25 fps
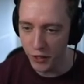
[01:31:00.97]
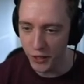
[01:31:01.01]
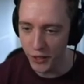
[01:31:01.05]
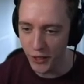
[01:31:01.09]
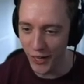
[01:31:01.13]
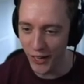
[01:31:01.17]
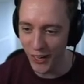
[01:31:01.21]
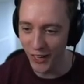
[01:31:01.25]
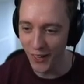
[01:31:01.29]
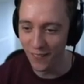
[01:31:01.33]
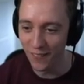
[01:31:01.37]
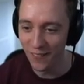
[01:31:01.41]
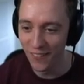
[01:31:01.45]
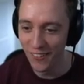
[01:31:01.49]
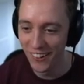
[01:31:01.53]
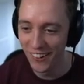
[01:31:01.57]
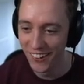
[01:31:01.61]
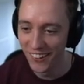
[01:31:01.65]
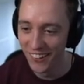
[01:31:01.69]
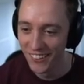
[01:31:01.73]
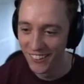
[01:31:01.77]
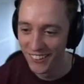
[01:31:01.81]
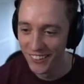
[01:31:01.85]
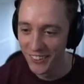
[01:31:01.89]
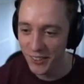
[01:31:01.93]
time.
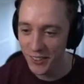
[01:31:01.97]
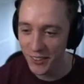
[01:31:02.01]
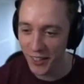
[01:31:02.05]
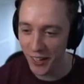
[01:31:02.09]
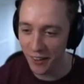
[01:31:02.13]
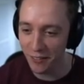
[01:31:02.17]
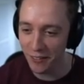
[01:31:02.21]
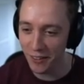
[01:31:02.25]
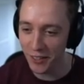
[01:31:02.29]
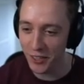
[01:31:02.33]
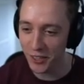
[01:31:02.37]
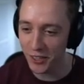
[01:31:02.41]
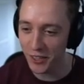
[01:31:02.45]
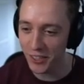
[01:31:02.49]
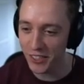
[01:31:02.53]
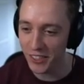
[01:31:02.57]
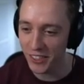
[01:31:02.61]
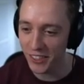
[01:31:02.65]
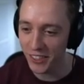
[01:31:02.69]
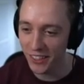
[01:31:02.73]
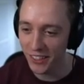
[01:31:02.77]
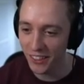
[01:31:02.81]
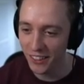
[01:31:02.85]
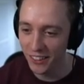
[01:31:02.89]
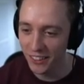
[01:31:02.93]
It's kind of interesting.